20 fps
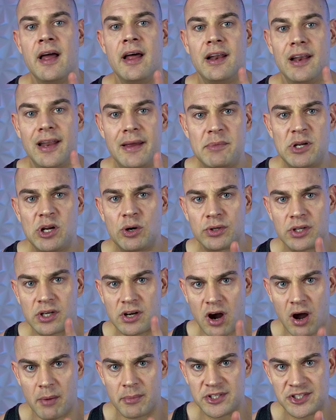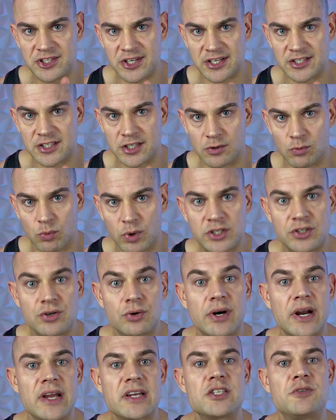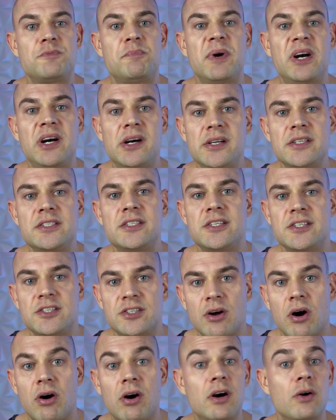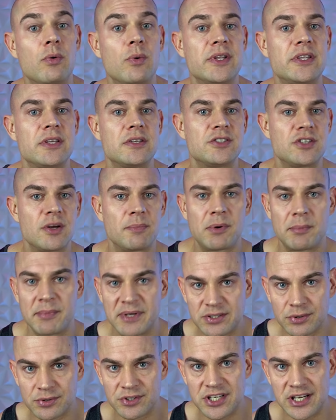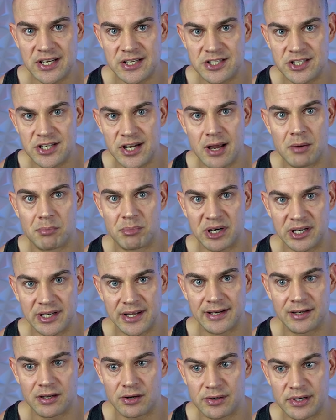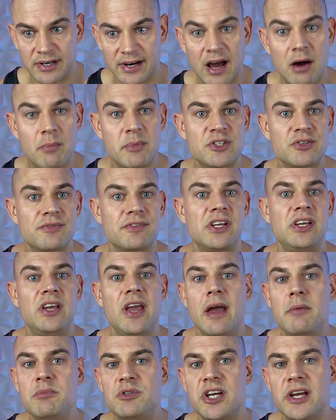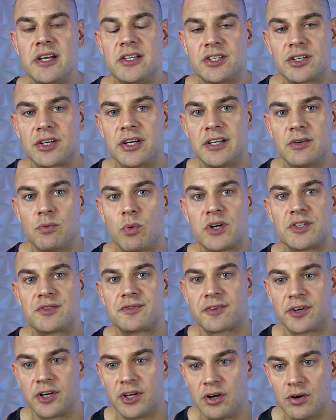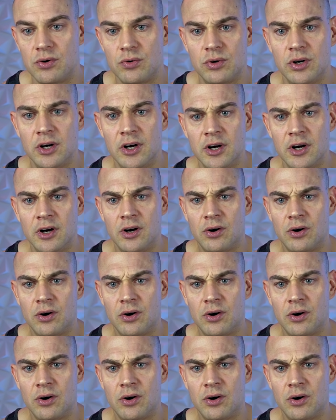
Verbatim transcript: Let me know in the comment section what your experiences are with supplemental DHEA and pregnenolone and how much of a game changer it was for you.